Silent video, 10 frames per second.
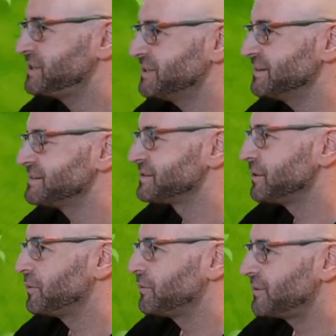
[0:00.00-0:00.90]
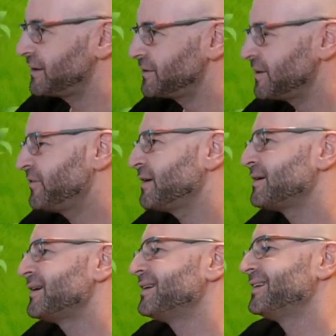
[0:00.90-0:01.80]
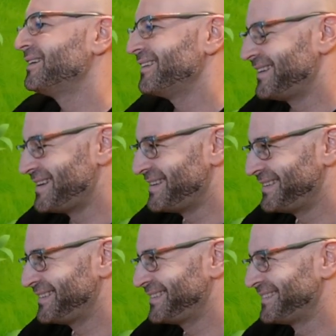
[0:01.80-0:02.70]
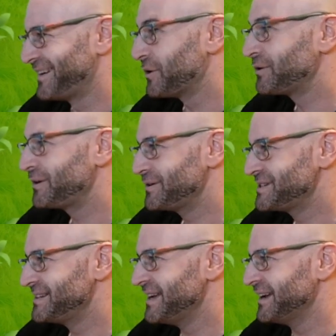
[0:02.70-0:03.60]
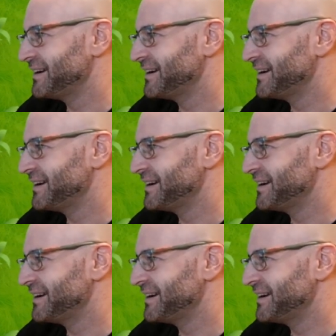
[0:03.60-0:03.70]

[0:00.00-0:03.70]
it. So I don't know if it. Earlier today,